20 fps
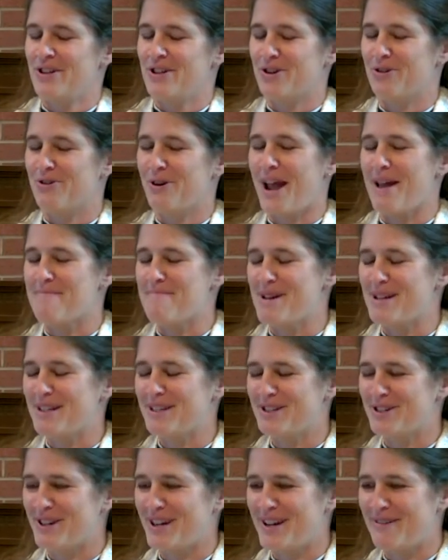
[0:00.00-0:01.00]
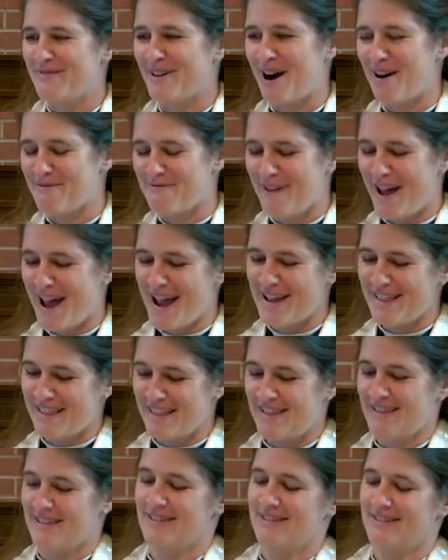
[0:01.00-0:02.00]
The great mystery of our faith
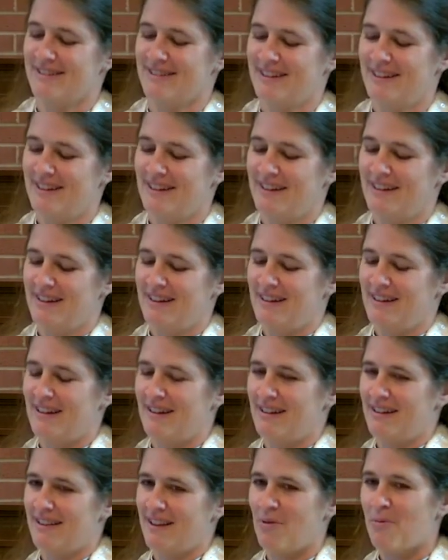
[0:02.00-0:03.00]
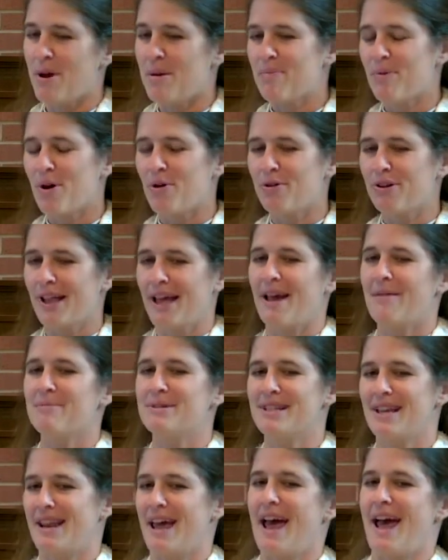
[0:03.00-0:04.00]
that we
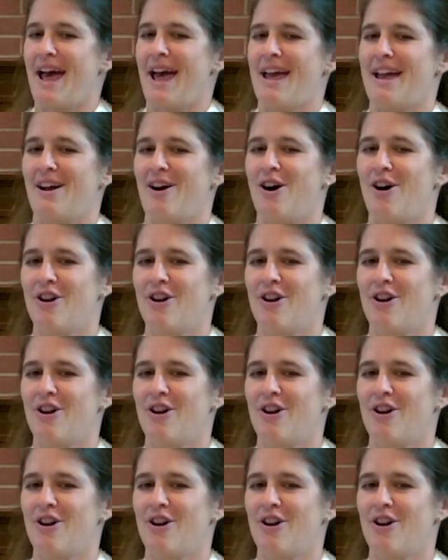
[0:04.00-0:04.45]
proclaim today